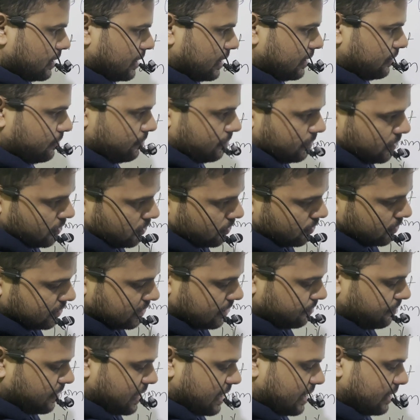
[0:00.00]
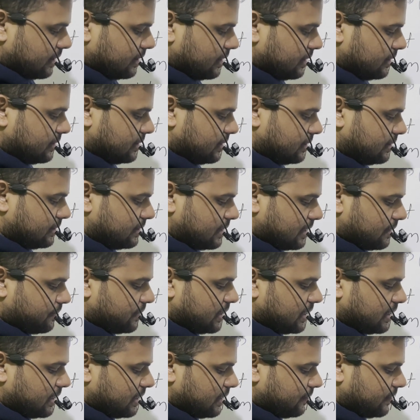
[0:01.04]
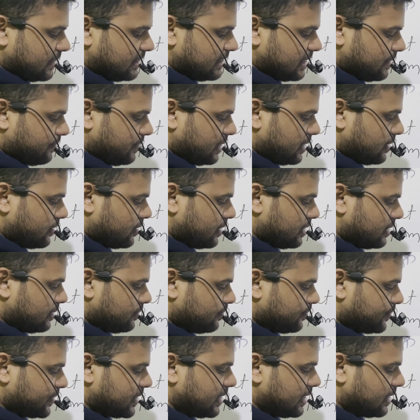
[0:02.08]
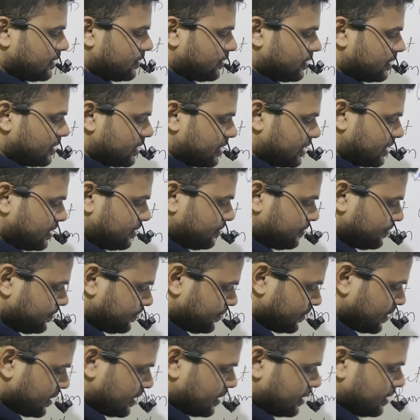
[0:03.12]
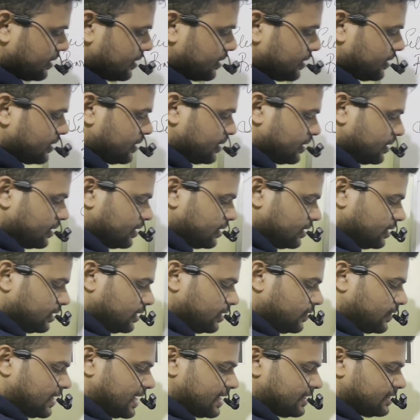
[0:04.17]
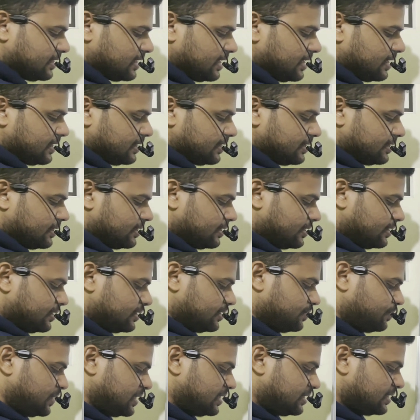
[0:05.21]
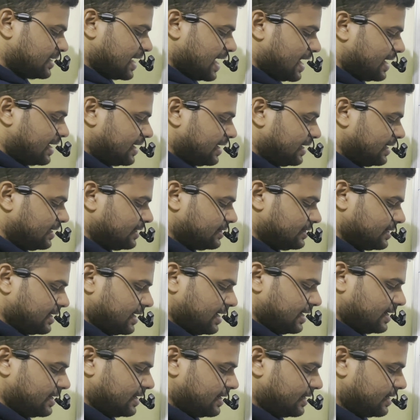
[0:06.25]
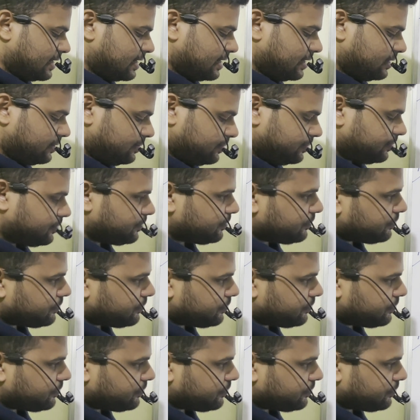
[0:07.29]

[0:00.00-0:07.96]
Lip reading: and close the parenthesis terminating with semicolon. Click on run. You can see Smith's salary is 800.